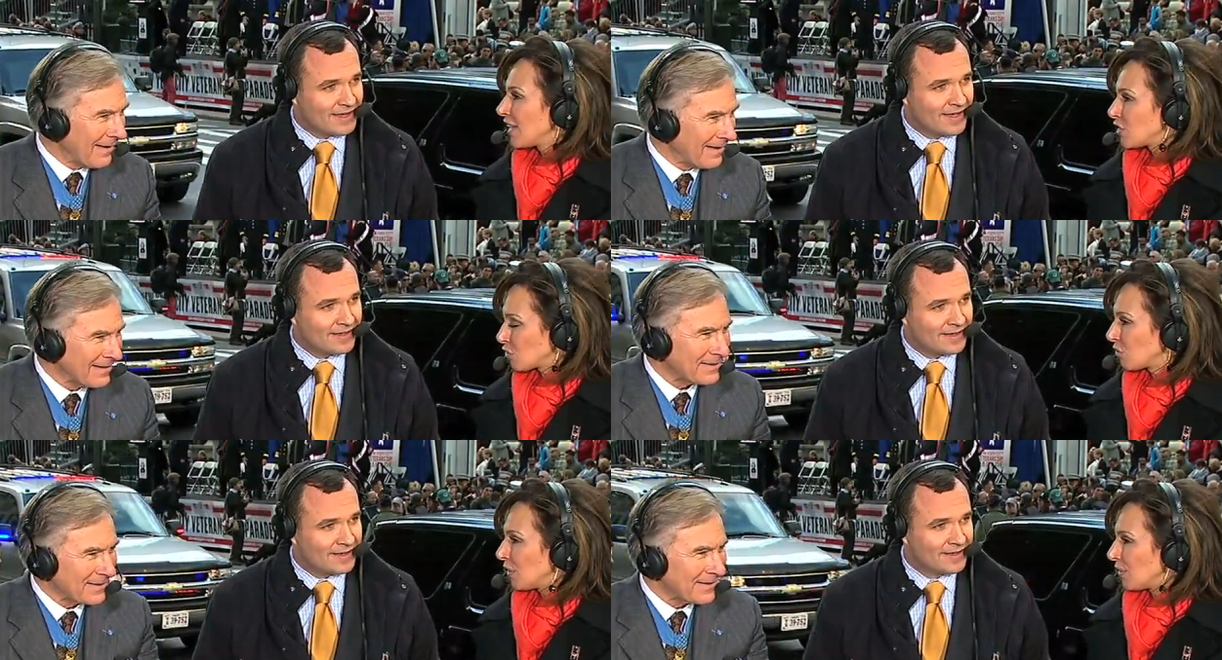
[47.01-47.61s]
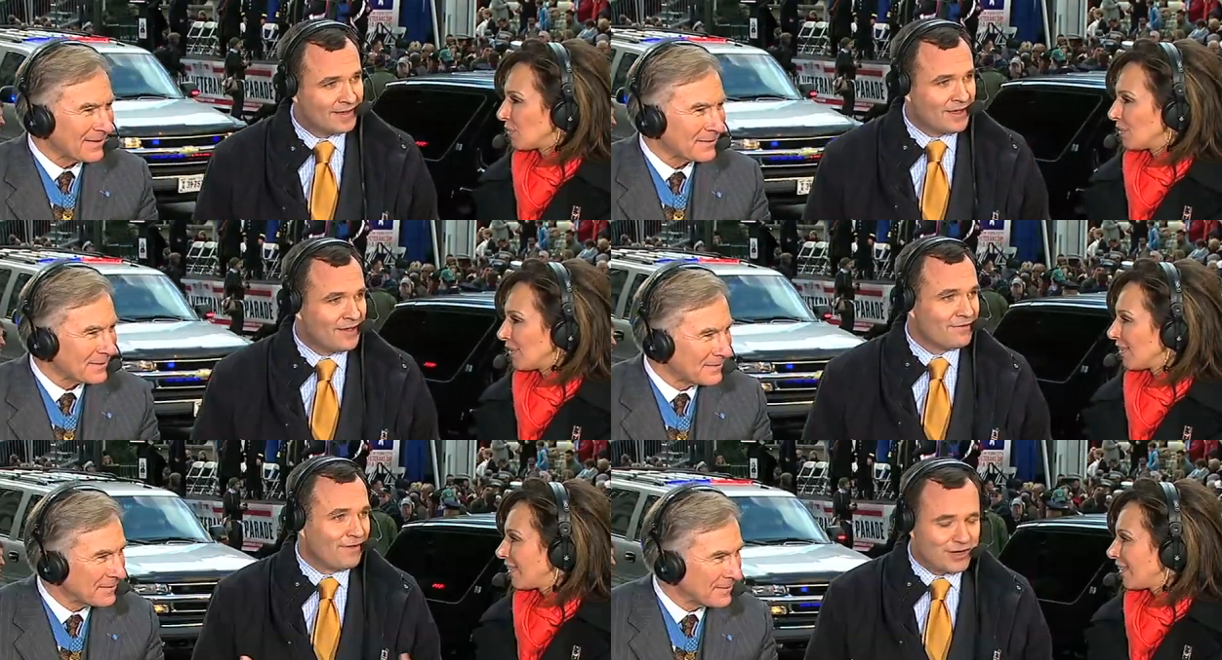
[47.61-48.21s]
Speaker 1: daily true
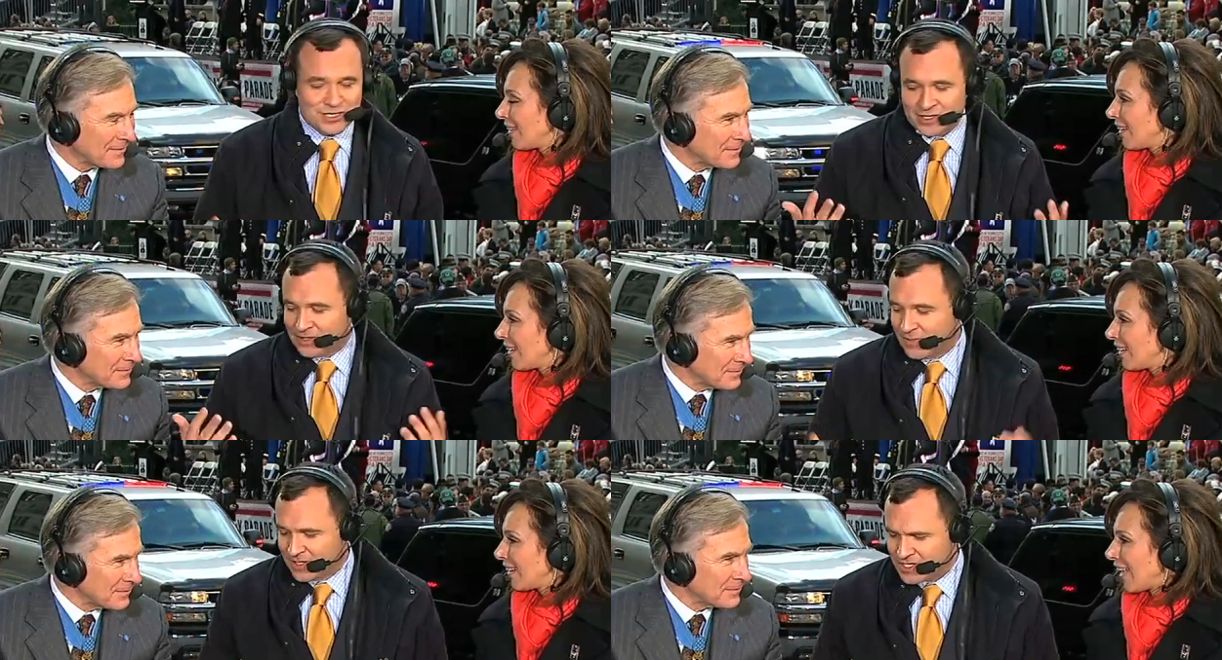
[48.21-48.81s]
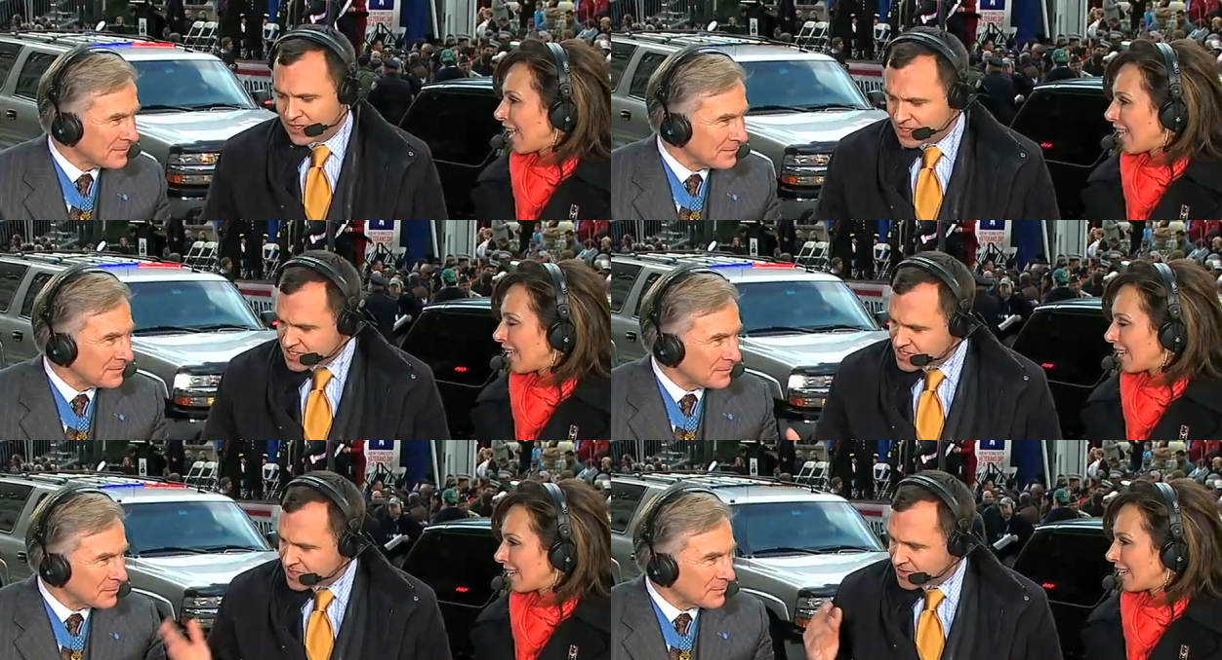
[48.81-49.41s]
Speaker 2: functioning of the military
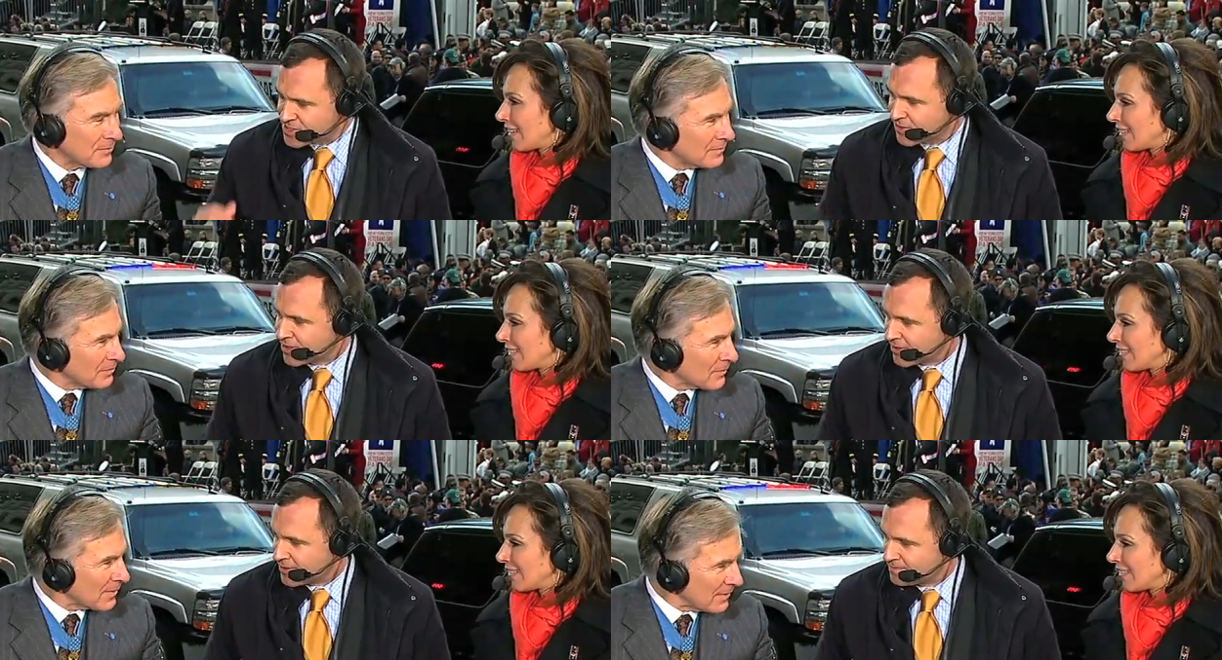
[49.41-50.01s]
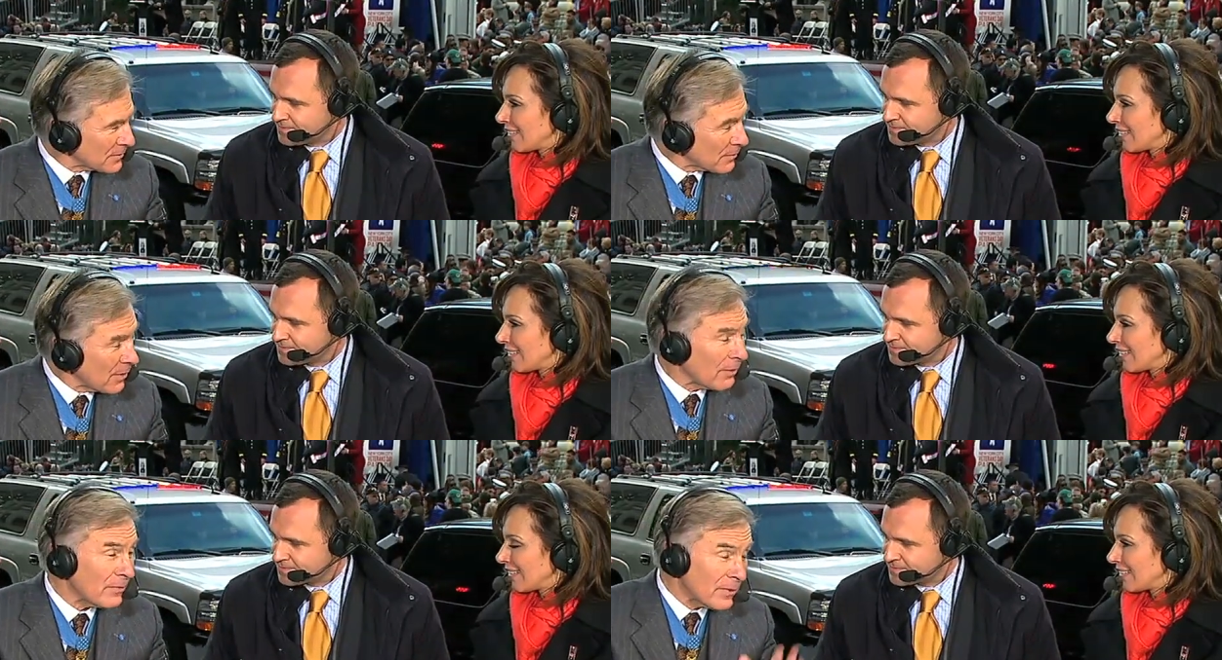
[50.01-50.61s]
because it's so extraordinary. That's,
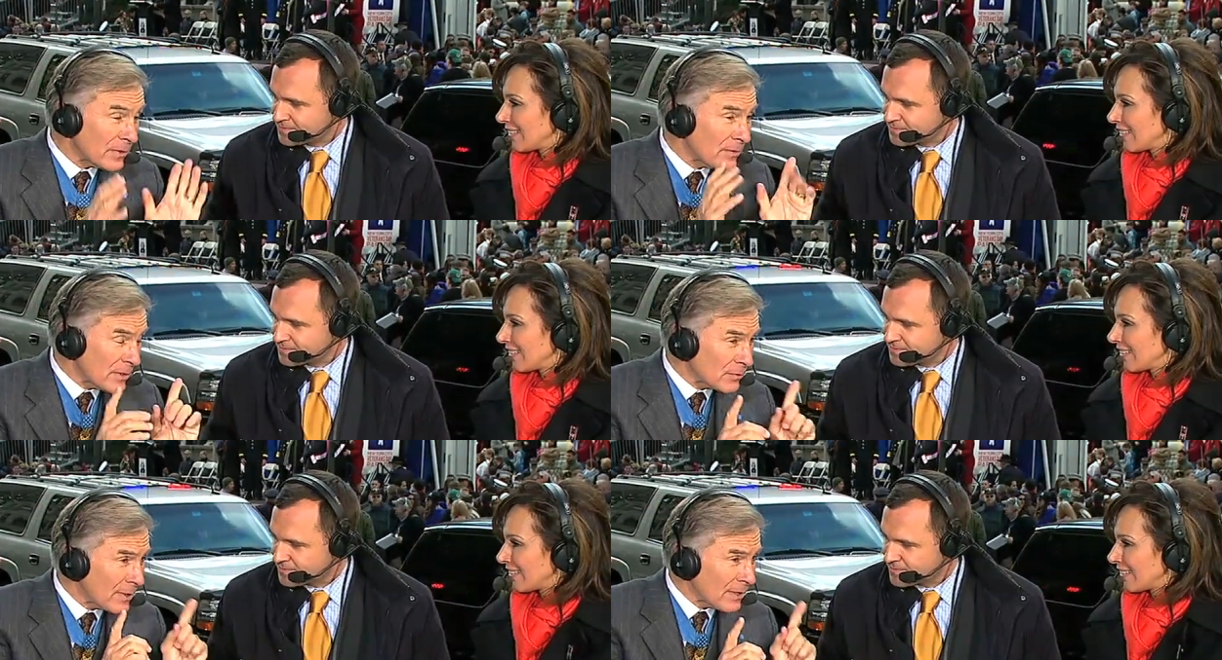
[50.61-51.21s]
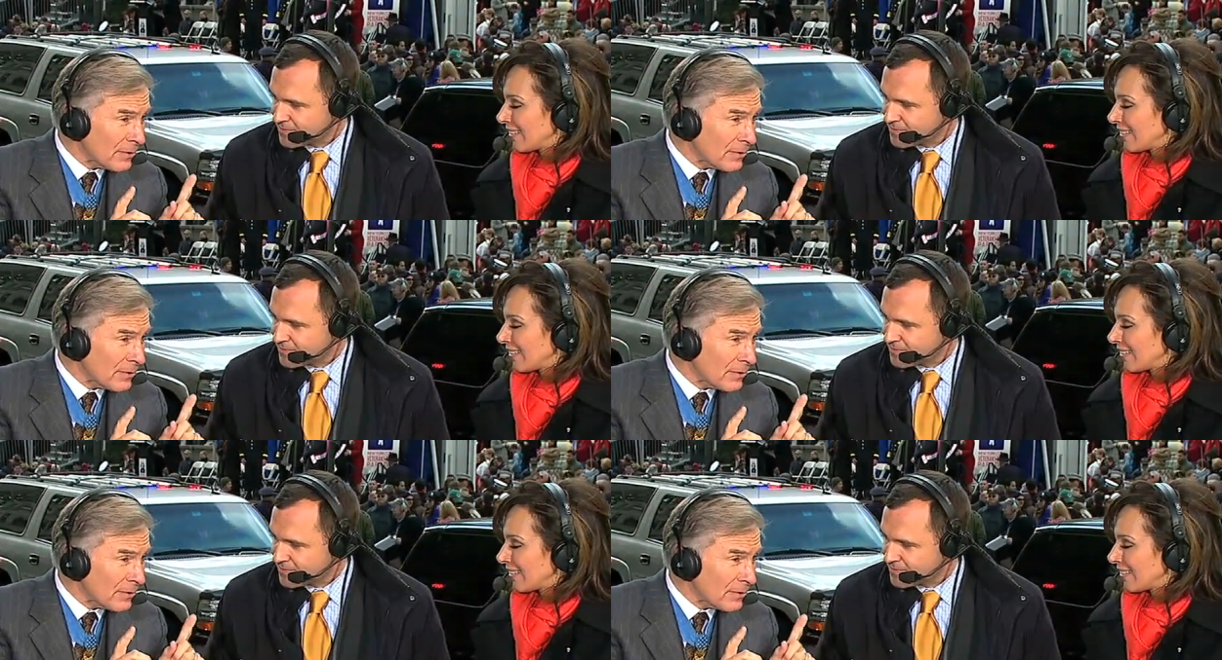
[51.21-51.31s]
well, there's one thing